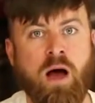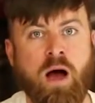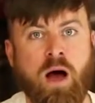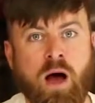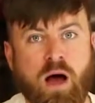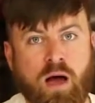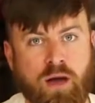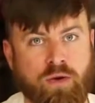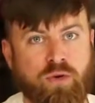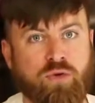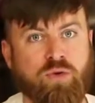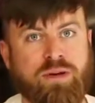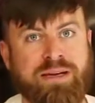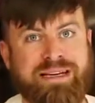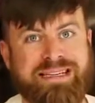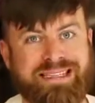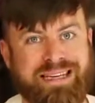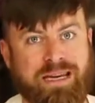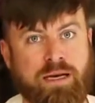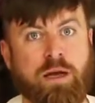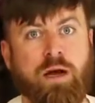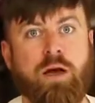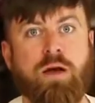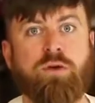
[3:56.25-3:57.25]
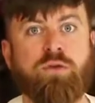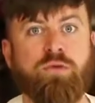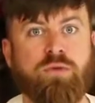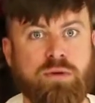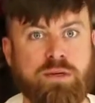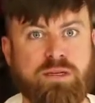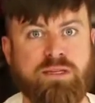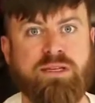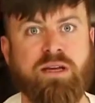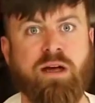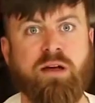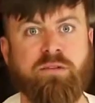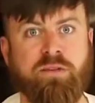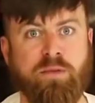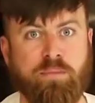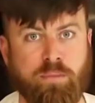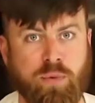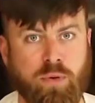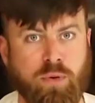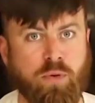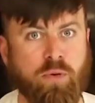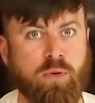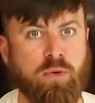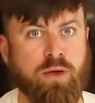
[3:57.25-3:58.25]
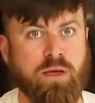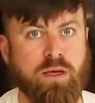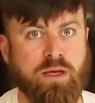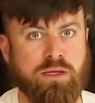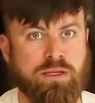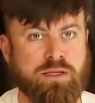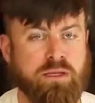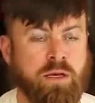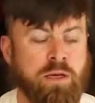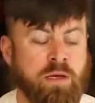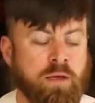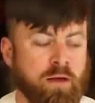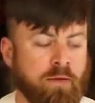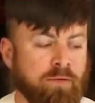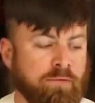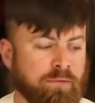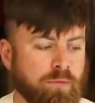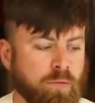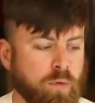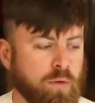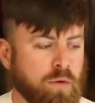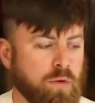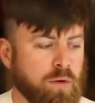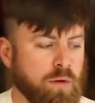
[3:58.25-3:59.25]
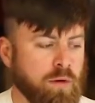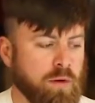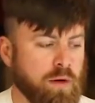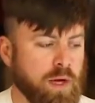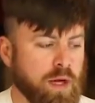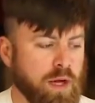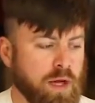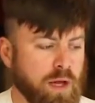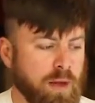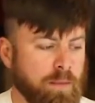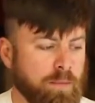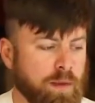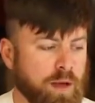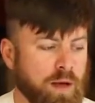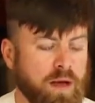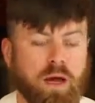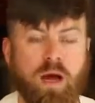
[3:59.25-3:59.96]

hundreds and hundreds of employees for a